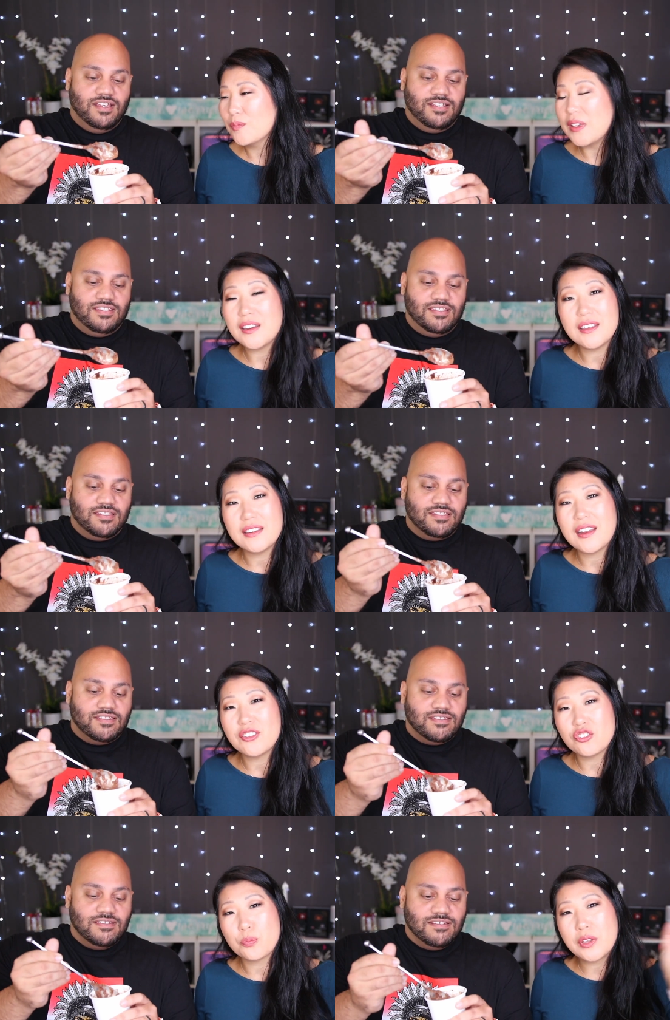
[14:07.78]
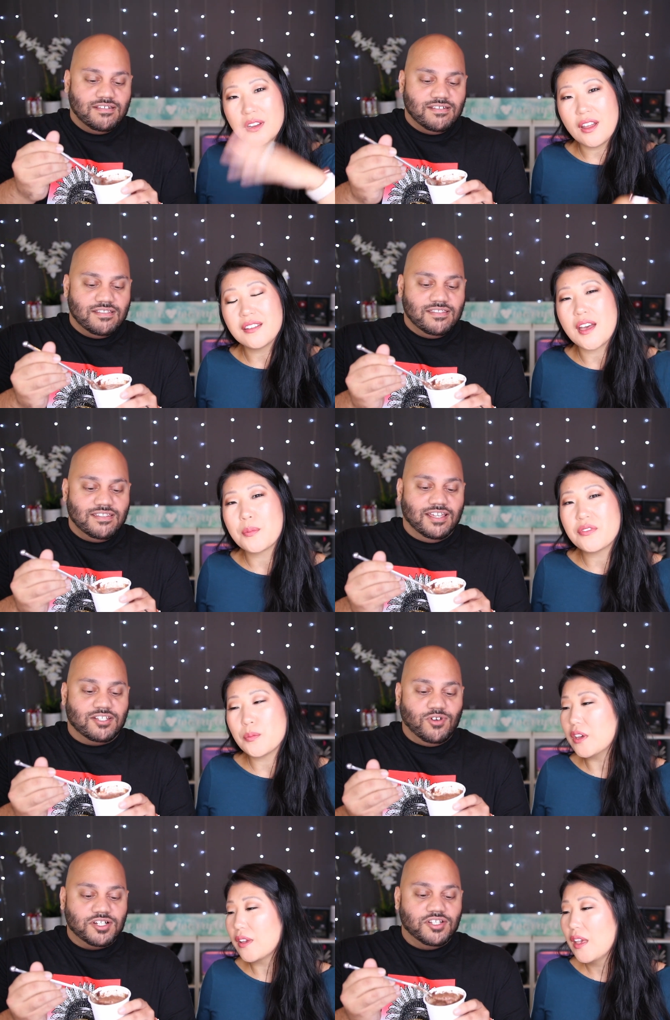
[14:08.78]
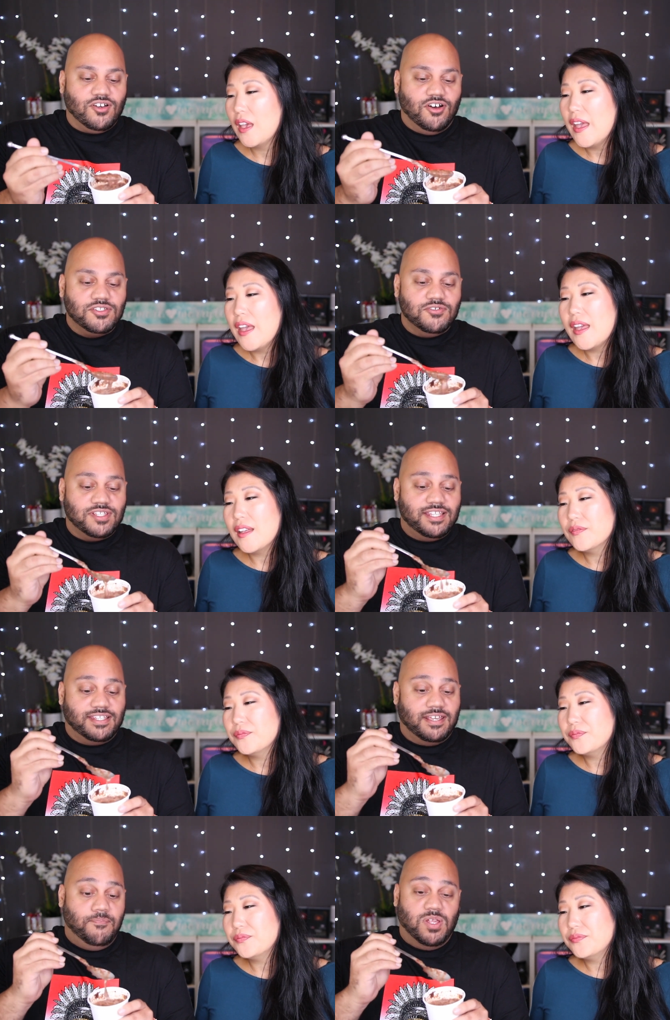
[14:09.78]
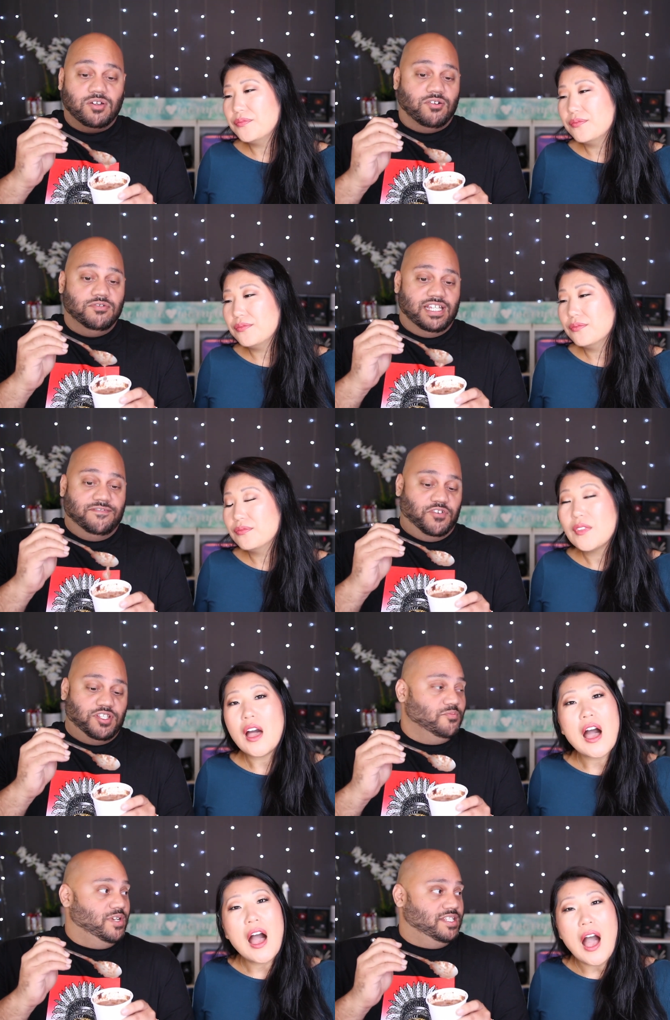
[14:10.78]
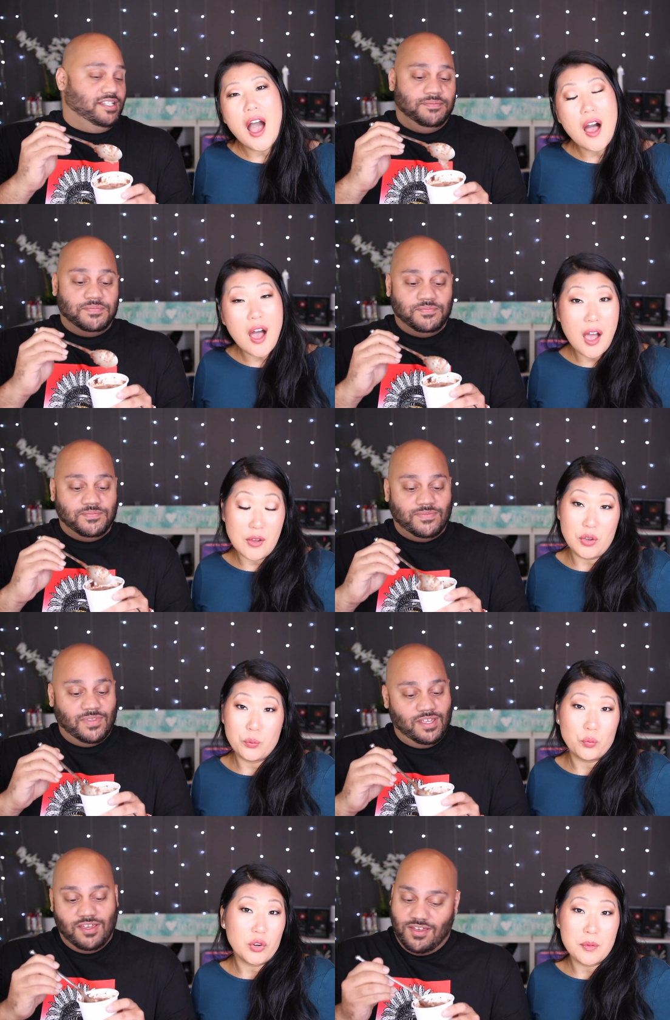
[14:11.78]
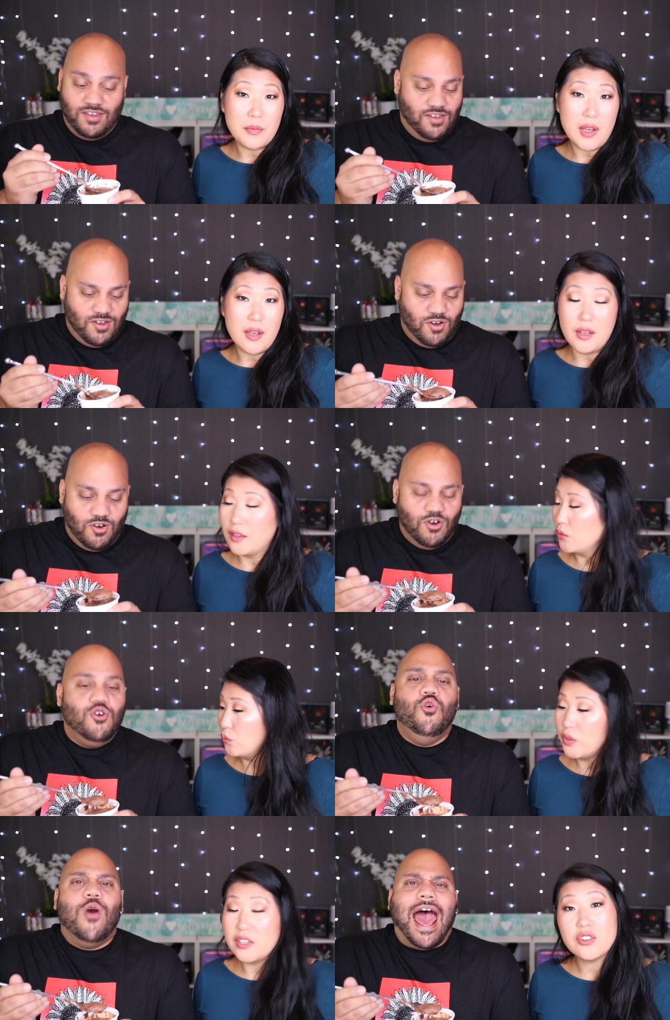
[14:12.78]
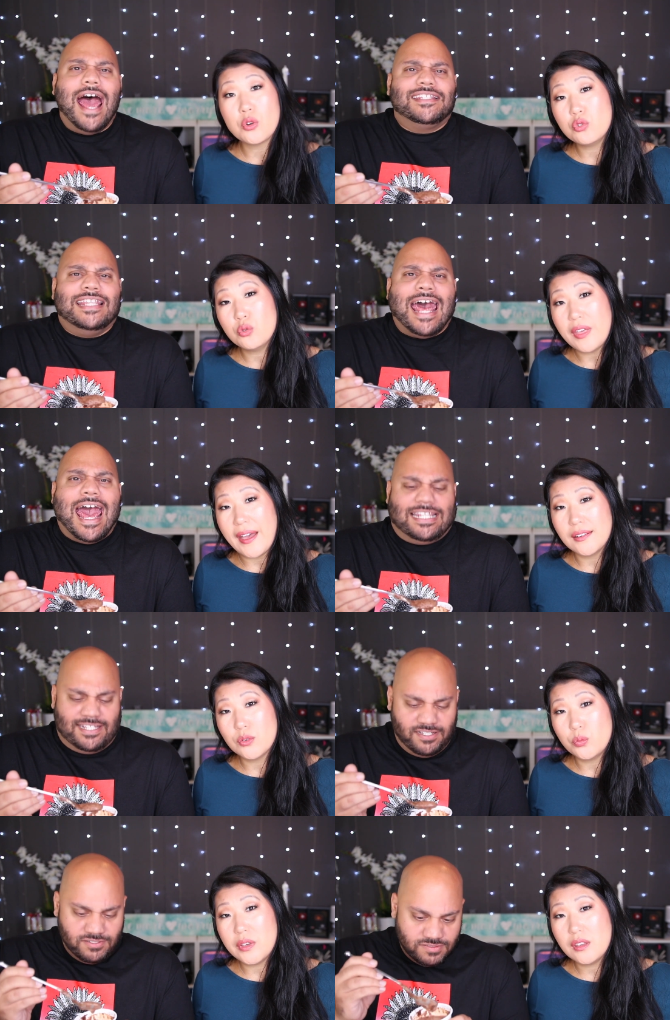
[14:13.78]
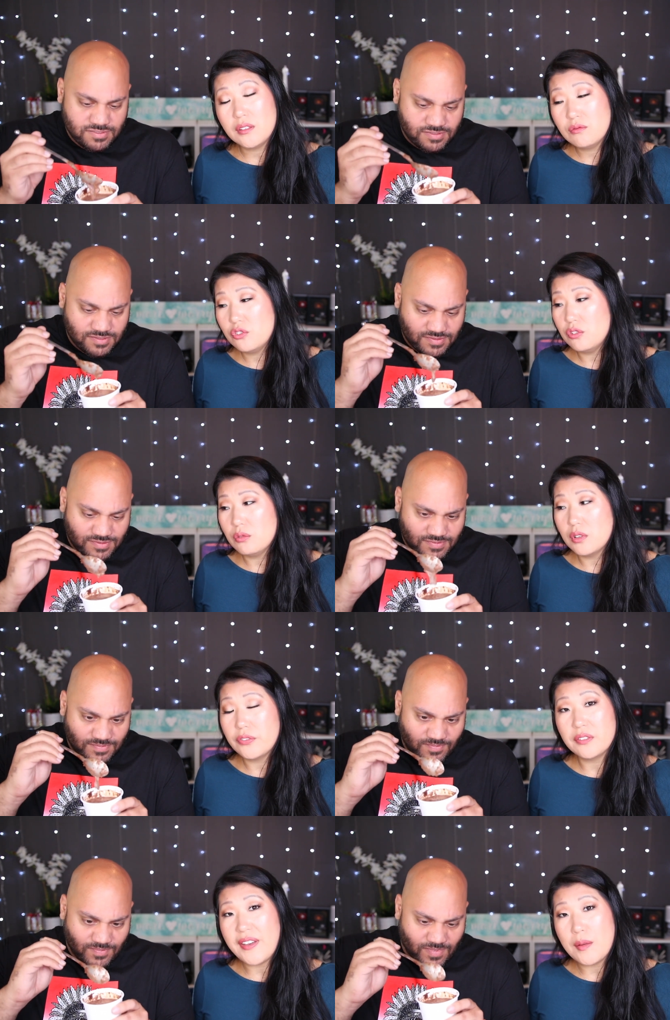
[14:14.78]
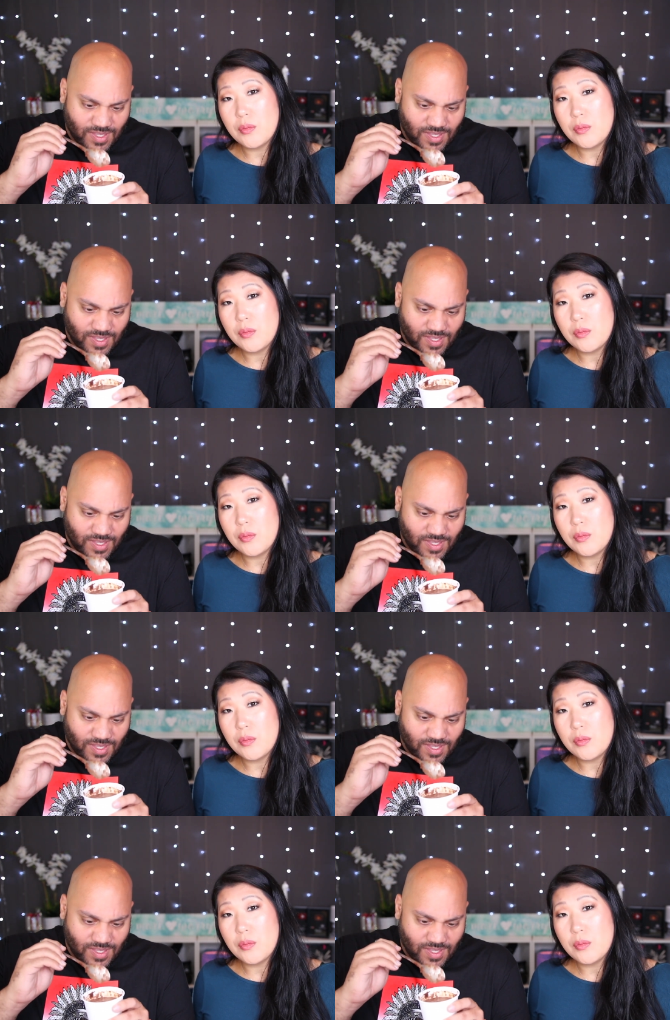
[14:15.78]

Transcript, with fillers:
Speaker 1: beginning, and I just put it on top the of the milk. The instructions
Speaker 2: also said skim milk only for some reason.
Speaker 1: Weren't who has that? that? We do the full fat,